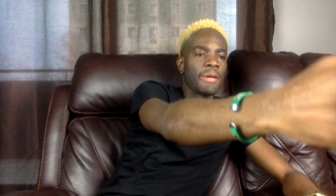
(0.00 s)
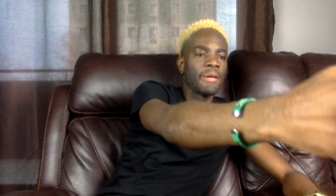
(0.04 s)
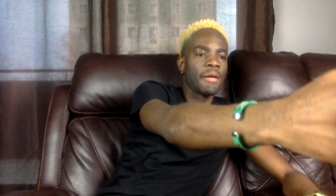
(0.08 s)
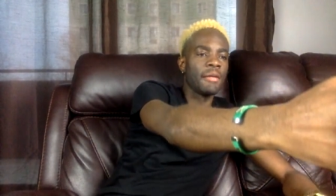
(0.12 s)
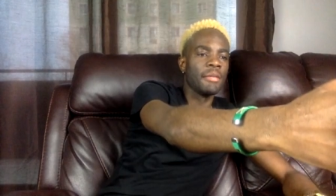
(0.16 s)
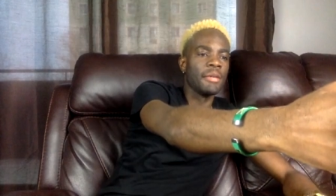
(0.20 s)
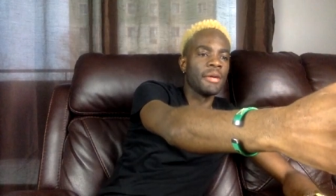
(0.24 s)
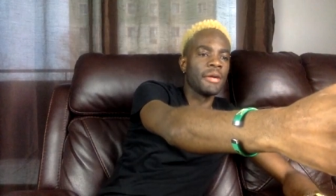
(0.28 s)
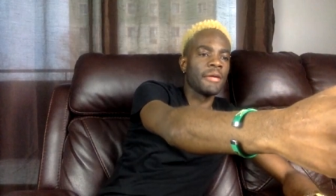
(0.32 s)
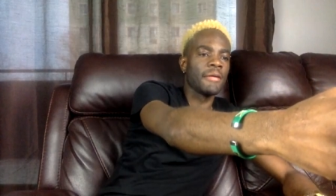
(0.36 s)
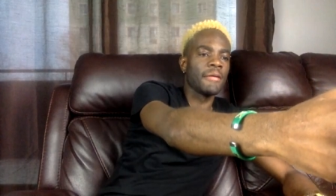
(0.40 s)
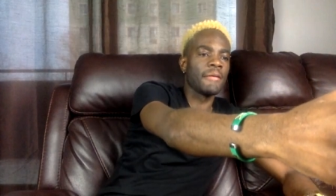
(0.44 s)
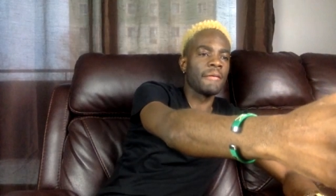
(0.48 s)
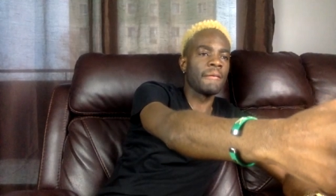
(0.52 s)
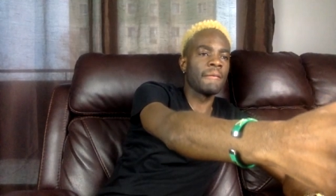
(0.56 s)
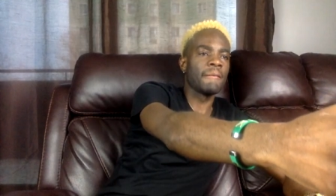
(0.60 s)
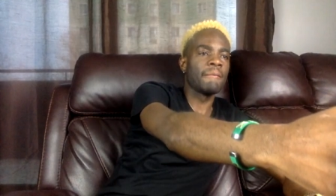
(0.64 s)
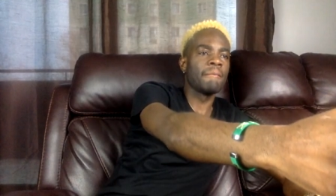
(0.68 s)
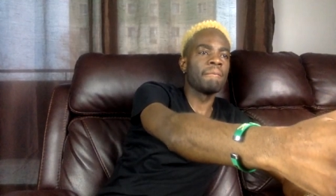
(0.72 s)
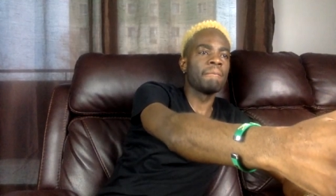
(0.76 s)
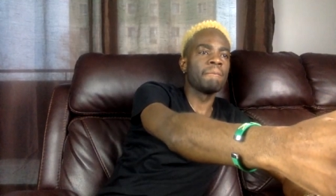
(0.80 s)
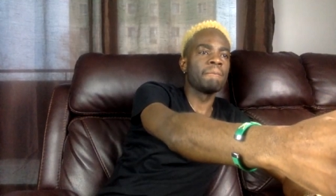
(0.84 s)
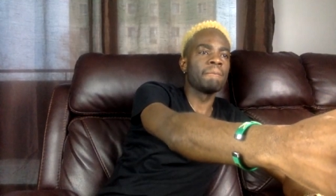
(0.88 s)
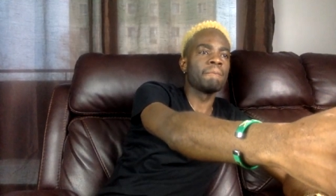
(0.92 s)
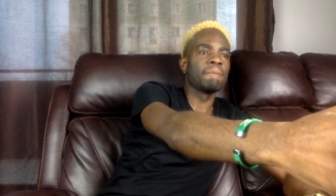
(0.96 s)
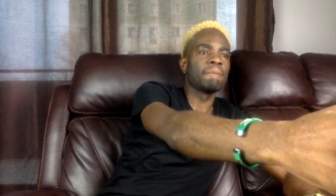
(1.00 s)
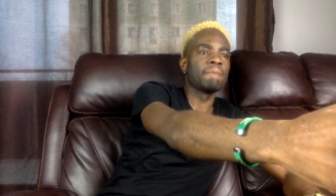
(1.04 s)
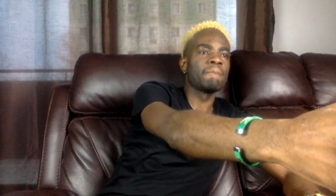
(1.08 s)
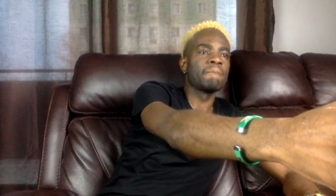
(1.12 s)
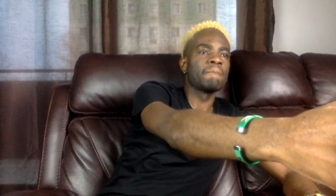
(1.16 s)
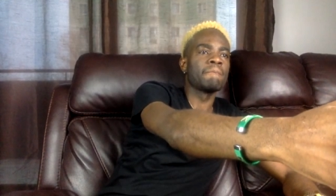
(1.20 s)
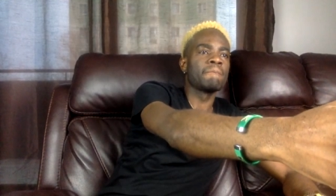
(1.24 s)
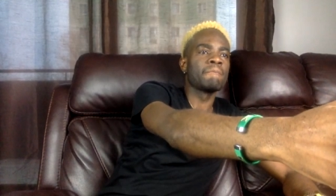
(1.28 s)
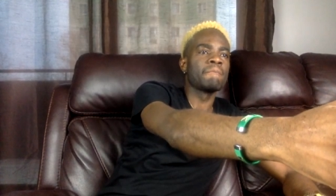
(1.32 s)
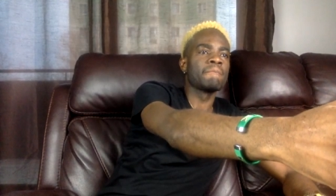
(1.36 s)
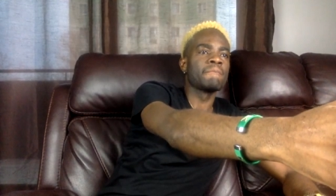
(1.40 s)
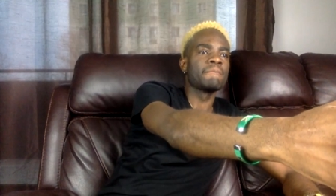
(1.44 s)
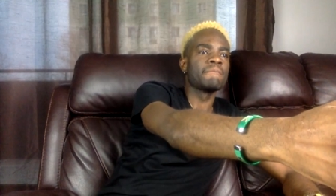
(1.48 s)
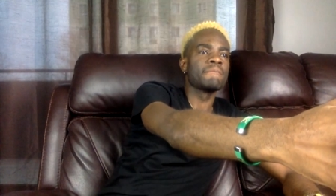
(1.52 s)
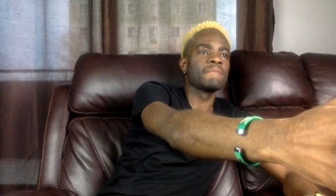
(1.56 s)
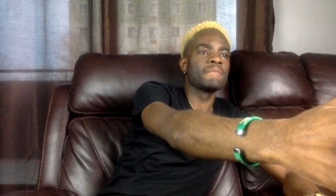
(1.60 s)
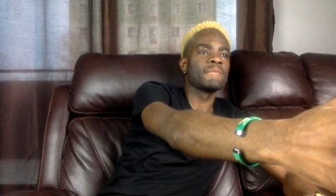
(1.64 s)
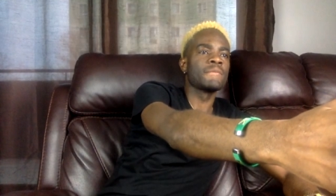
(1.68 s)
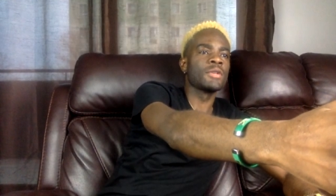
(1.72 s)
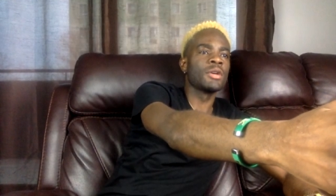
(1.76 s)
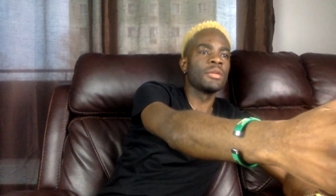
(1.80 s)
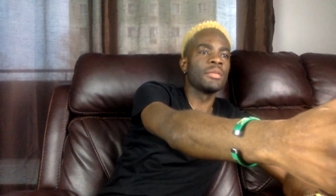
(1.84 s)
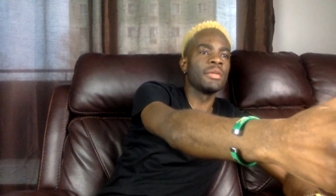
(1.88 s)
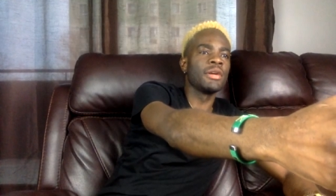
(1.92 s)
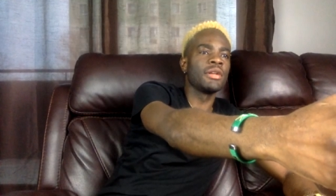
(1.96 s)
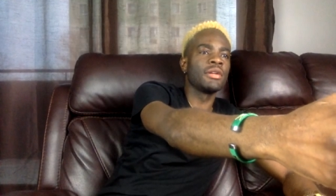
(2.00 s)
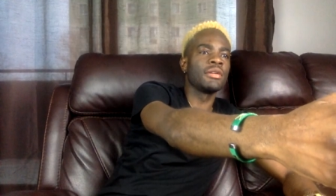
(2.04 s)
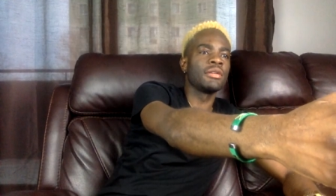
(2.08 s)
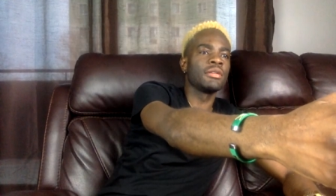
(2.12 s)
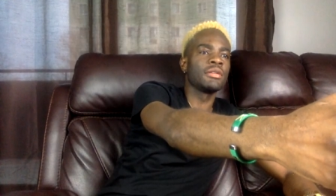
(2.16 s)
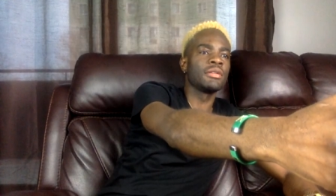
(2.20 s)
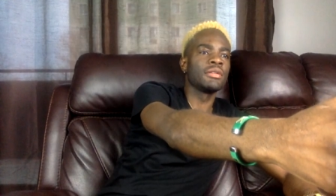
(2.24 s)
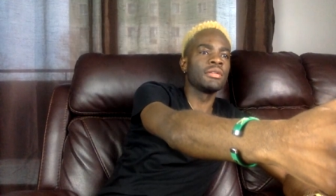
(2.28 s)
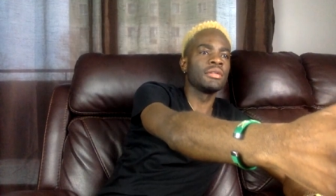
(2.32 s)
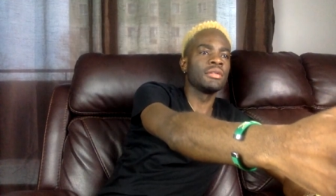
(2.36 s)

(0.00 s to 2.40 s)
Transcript: Come here. Go, say hi to everybody. Come here, no?